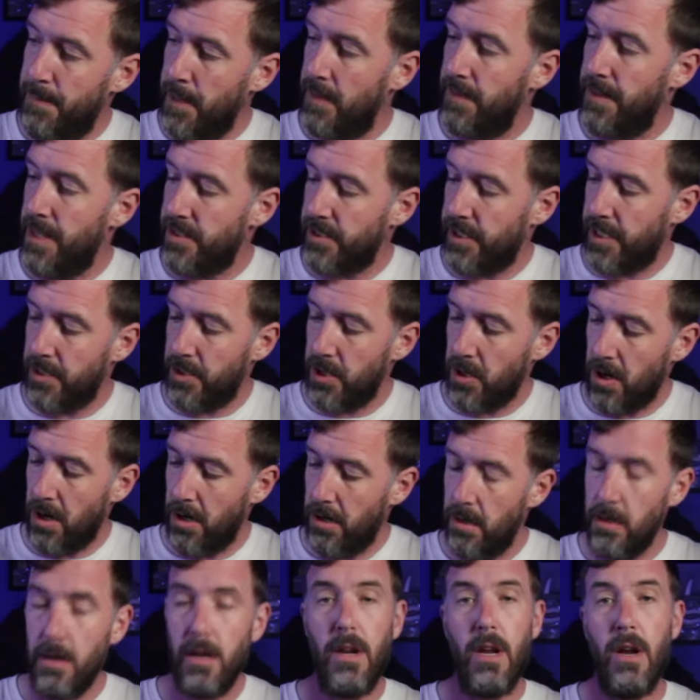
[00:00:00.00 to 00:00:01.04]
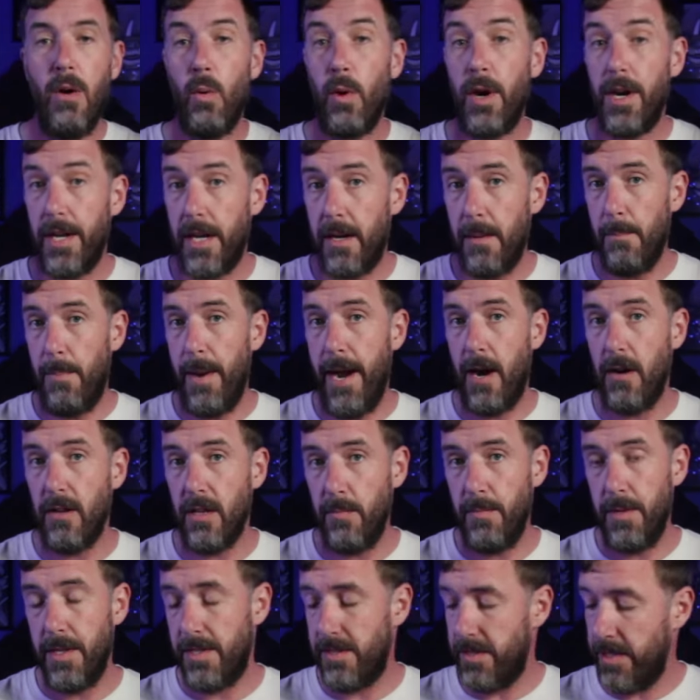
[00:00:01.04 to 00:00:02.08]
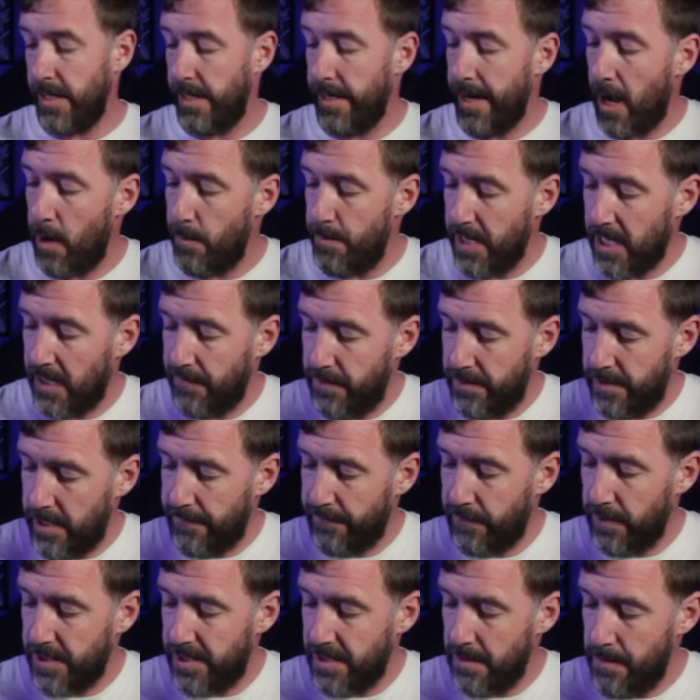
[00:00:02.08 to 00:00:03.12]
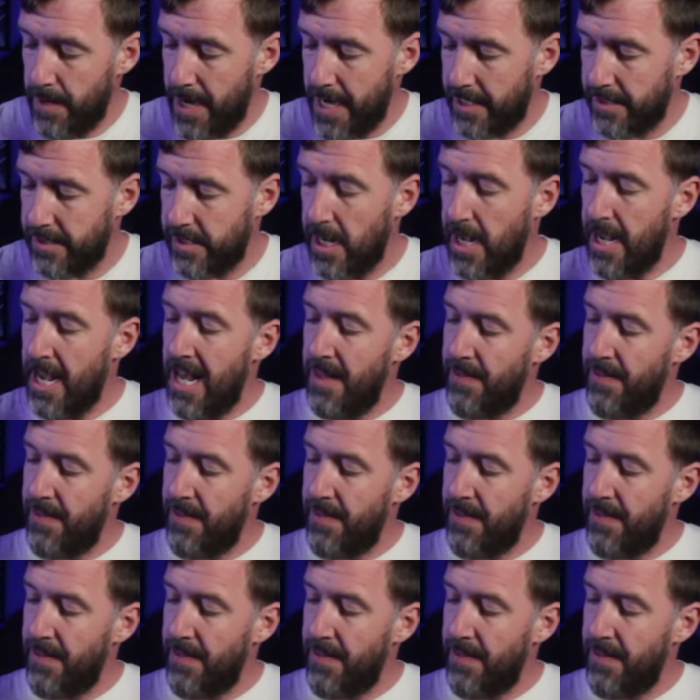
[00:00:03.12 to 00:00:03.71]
in this guitar. We're going to compare them and see how big of a difference it makes.